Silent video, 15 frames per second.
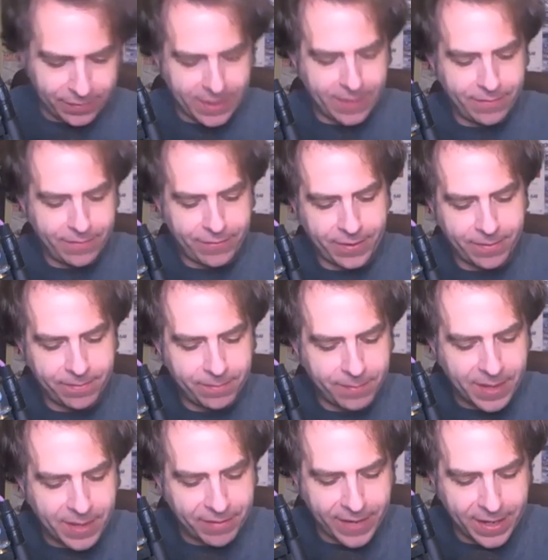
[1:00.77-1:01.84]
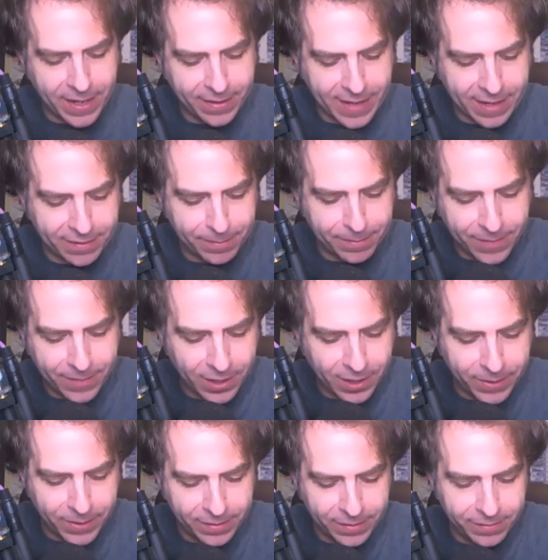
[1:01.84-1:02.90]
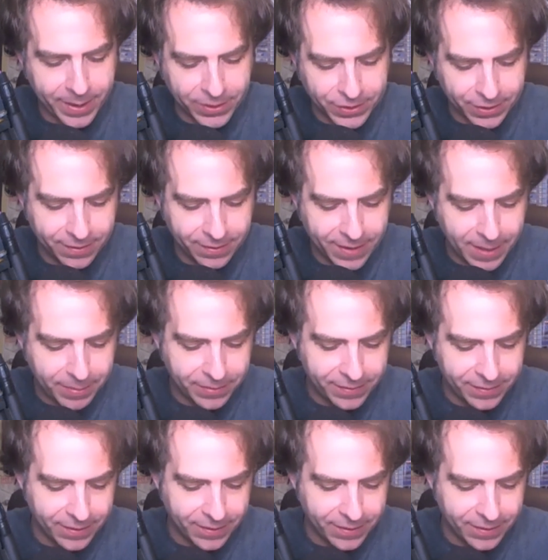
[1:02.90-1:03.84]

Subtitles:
for my Phantasm Halloween special episode.